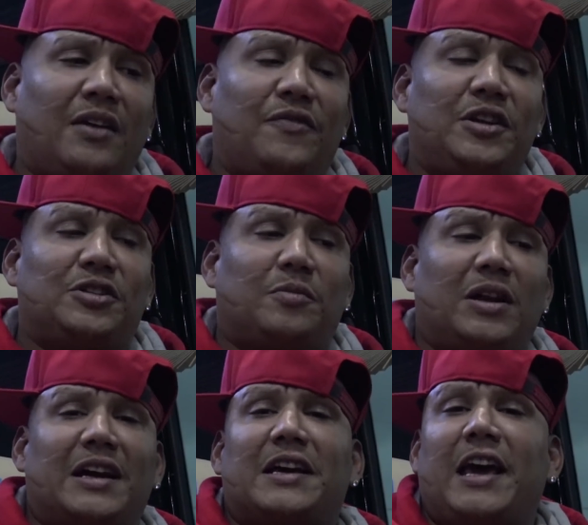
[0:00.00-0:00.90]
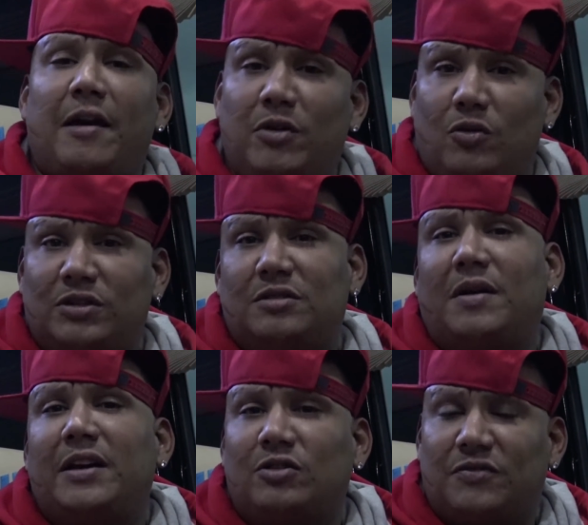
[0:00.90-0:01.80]
a feature, but like a cameo in
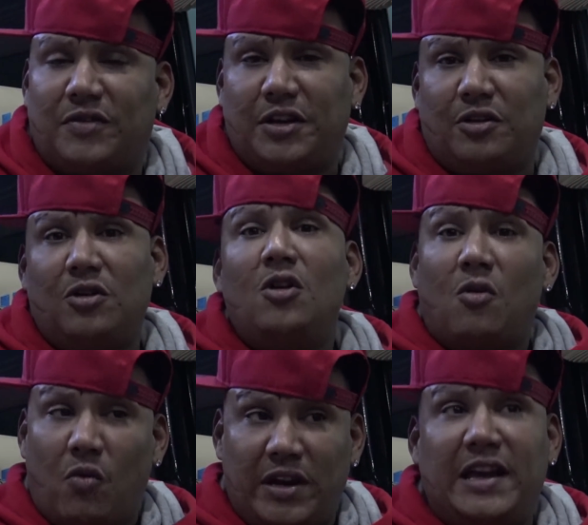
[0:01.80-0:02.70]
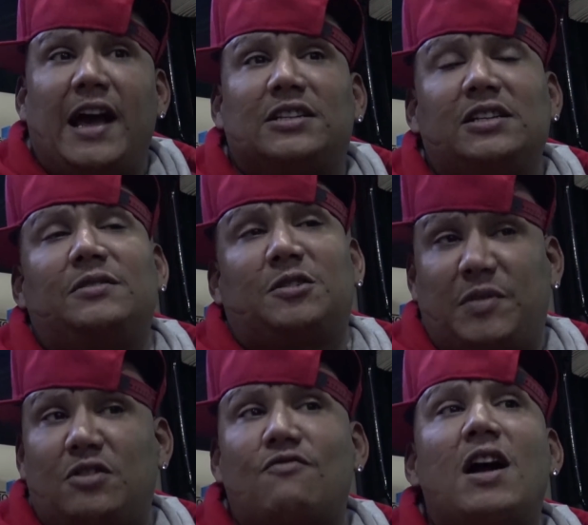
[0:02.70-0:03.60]
somebody else's video, when he actually
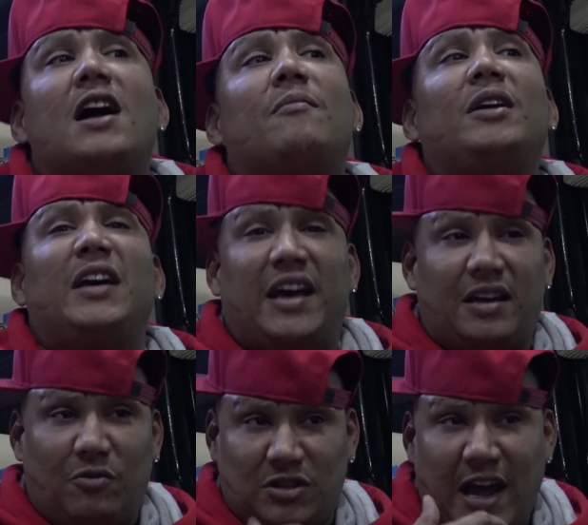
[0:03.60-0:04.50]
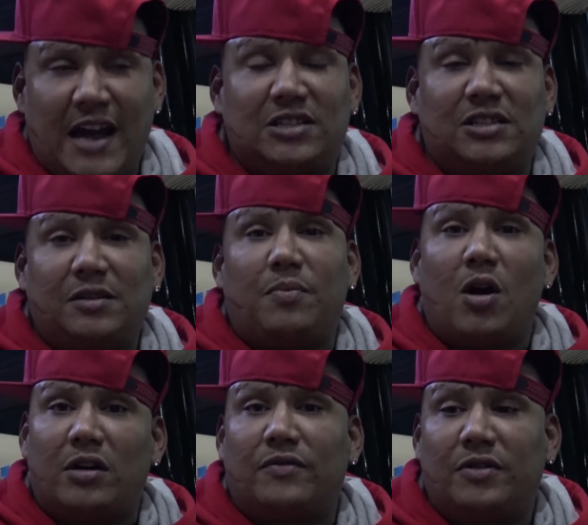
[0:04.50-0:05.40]
spit a rhyme and was actually
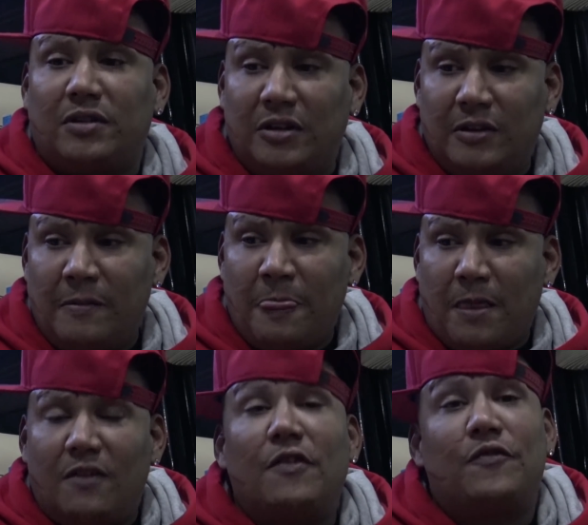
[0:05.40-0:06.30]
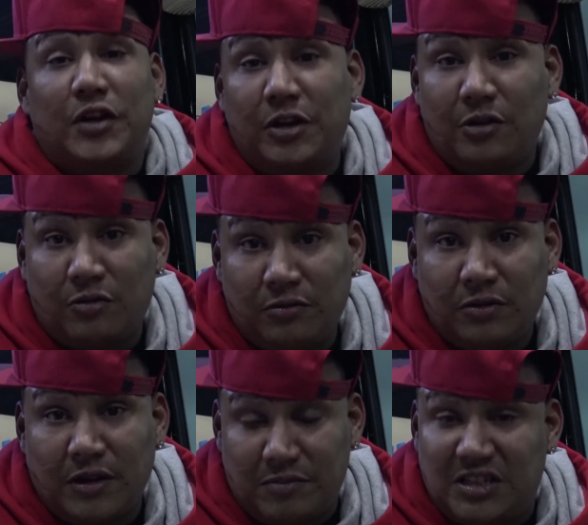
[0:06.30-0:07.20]
part of a video
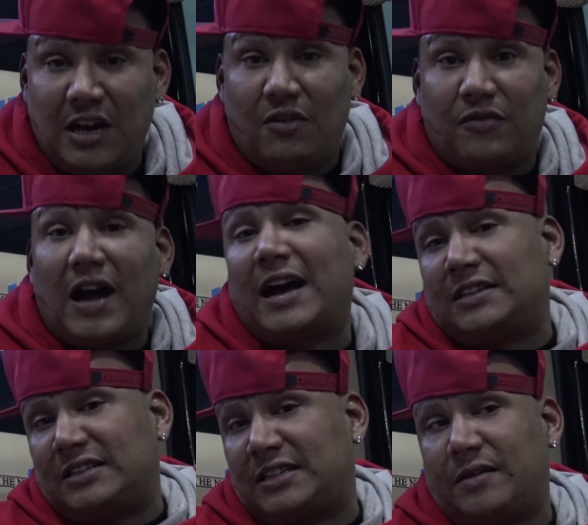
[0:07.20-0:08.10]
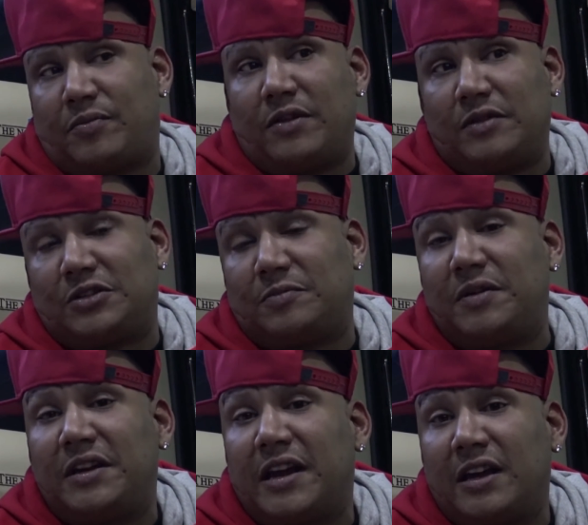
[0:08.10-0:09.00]
himself. I got the same privilege to
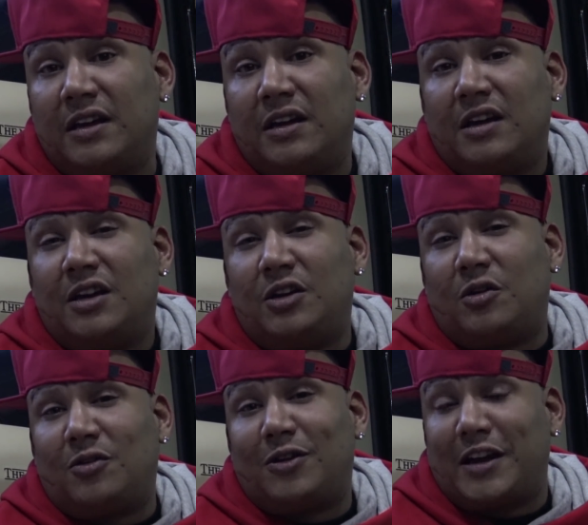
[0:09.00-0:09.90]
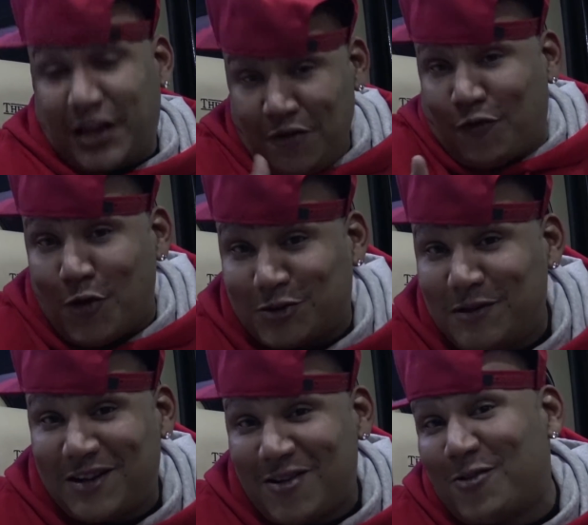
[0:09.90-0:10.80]
be there. He forced
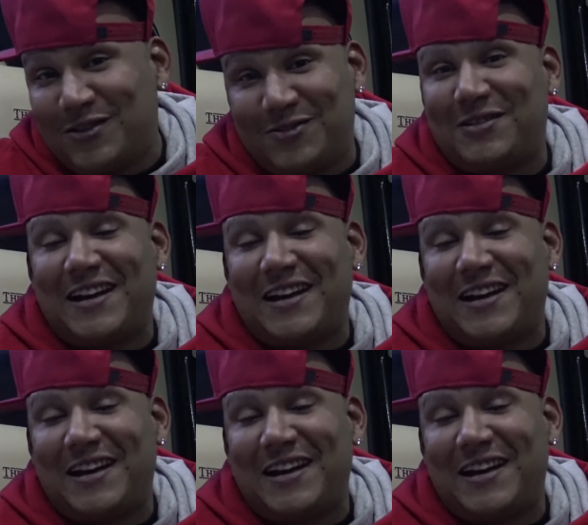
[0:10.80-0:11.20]
me to go and do